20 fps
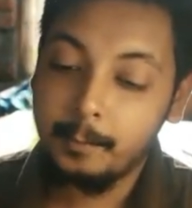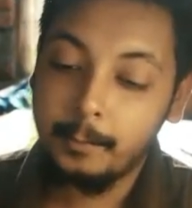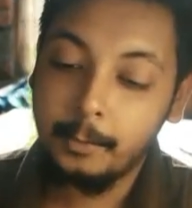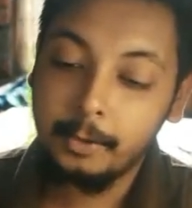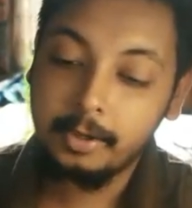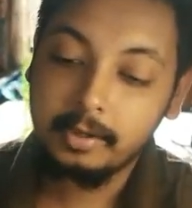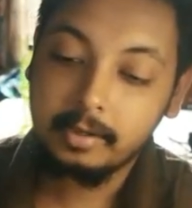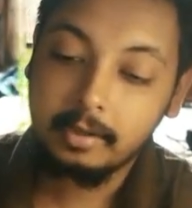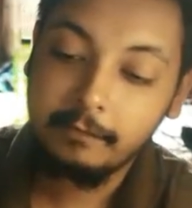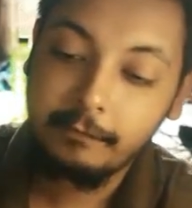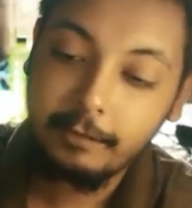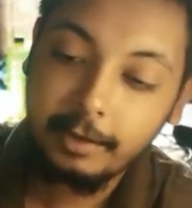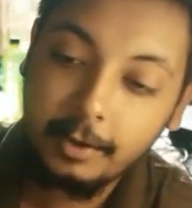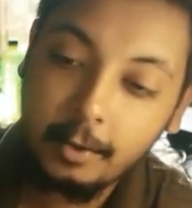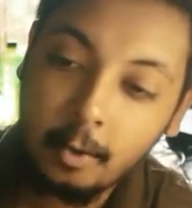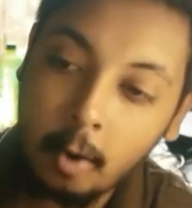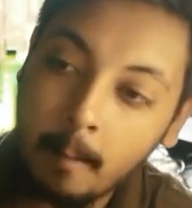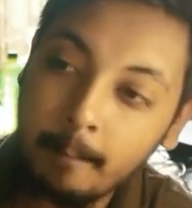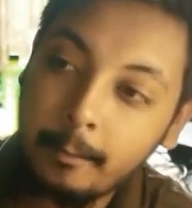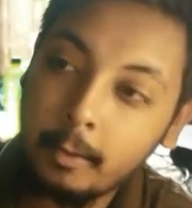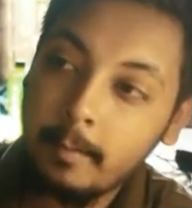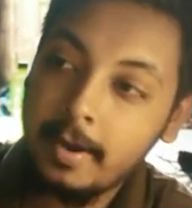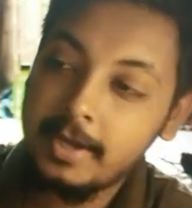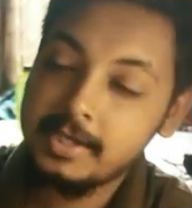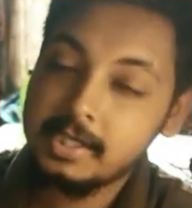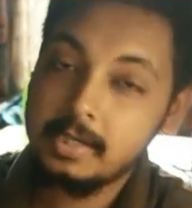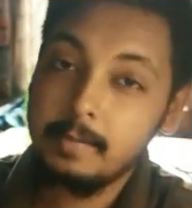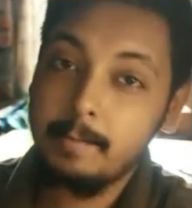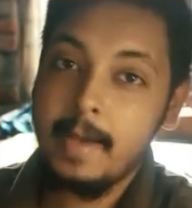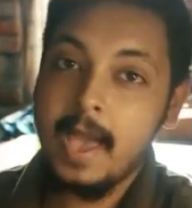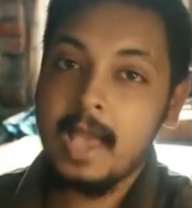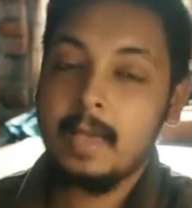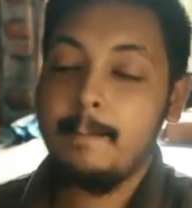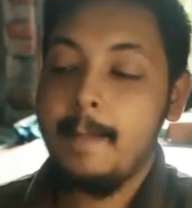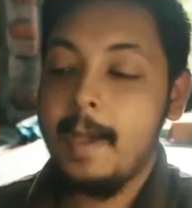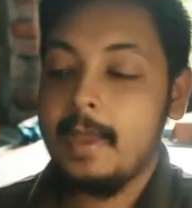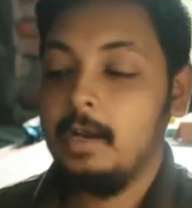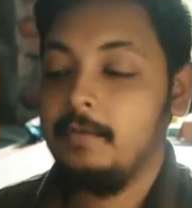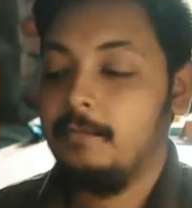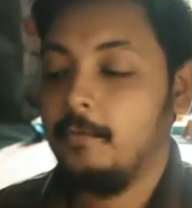put a very compromised back
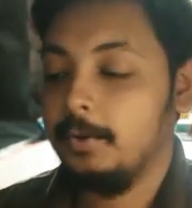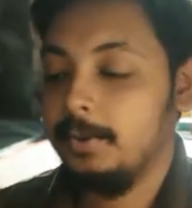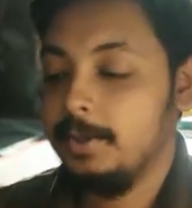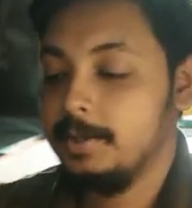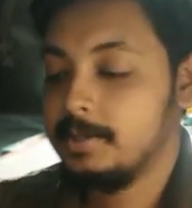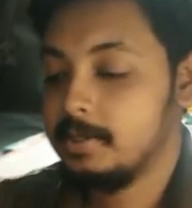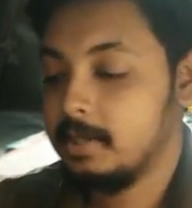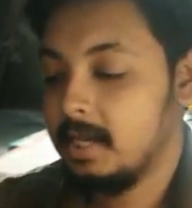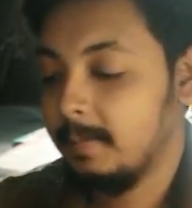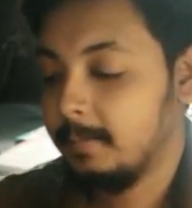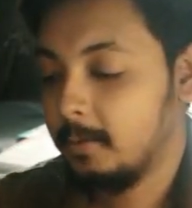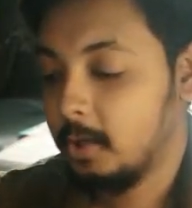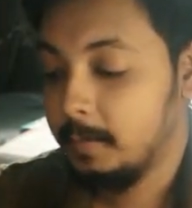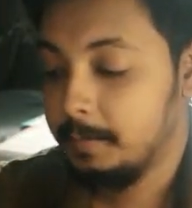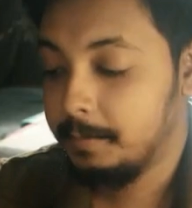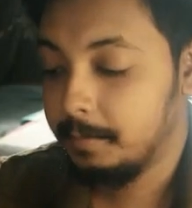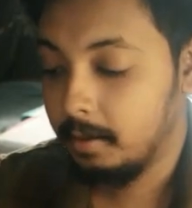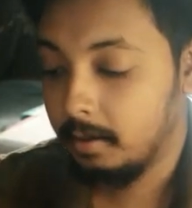panel for this laptop.